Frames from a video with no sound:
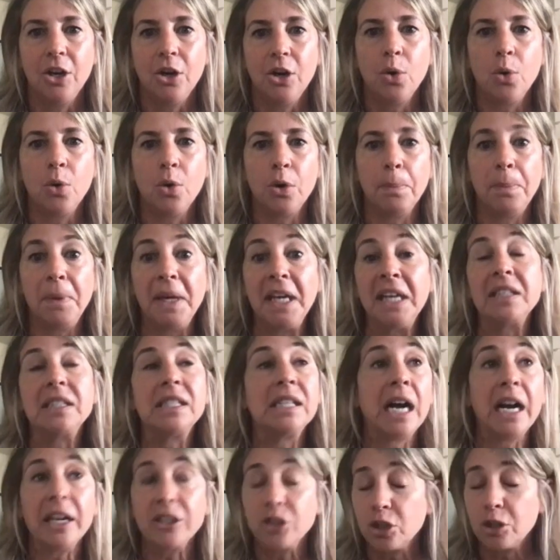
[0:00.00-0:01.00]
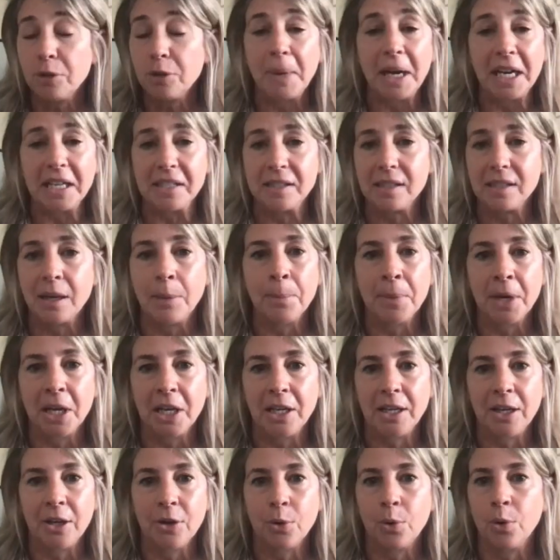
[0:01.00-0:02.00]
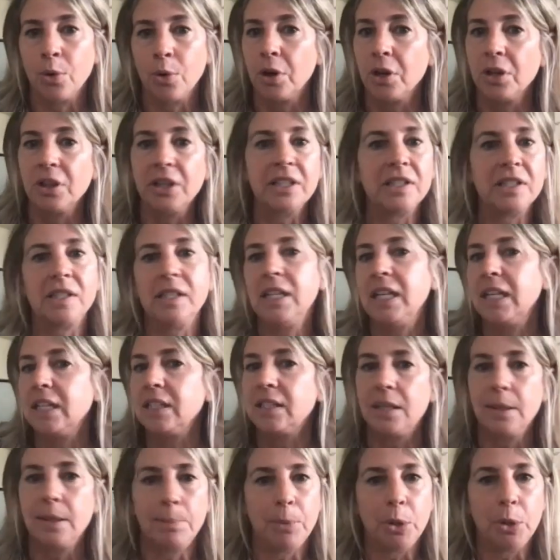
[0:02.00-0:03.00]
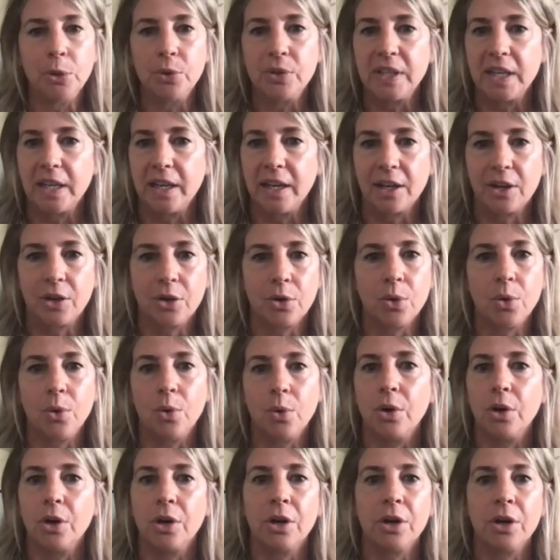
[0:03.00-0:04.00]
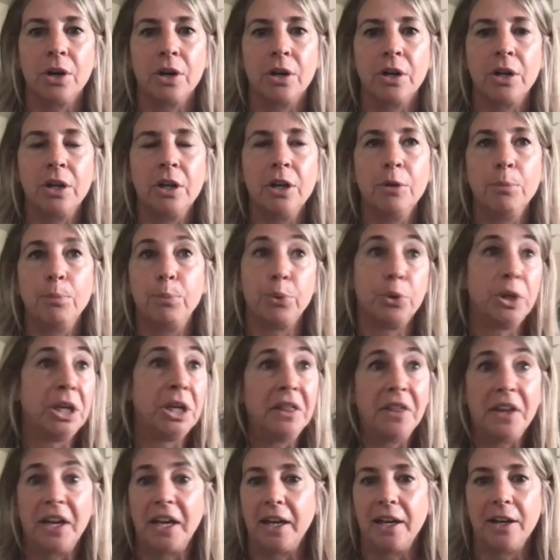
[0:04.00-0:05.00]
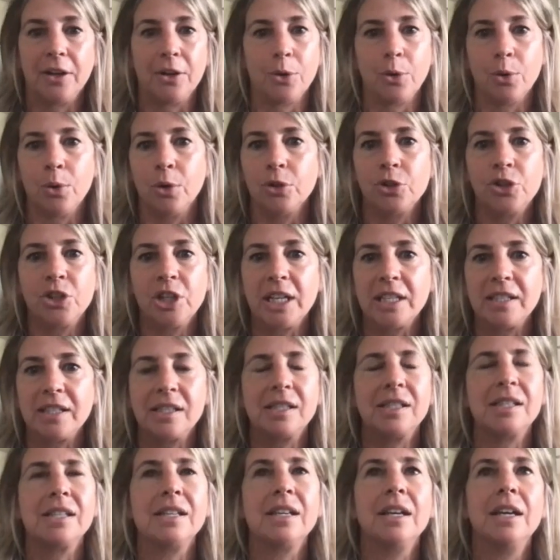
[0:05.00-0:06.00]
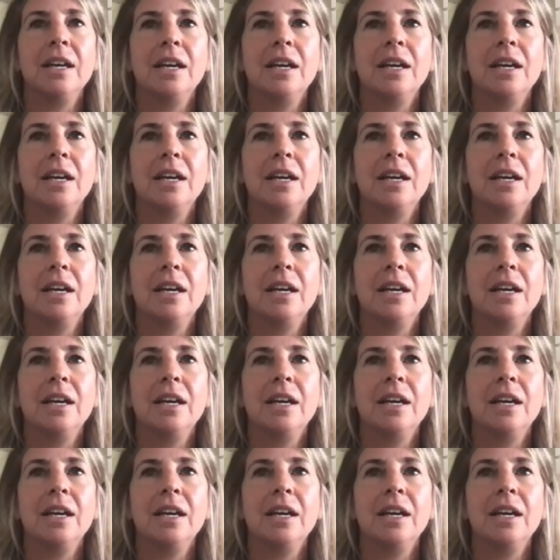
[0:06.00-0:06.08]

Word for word: Or being touched by somebody, or listening to music, or breathing, or just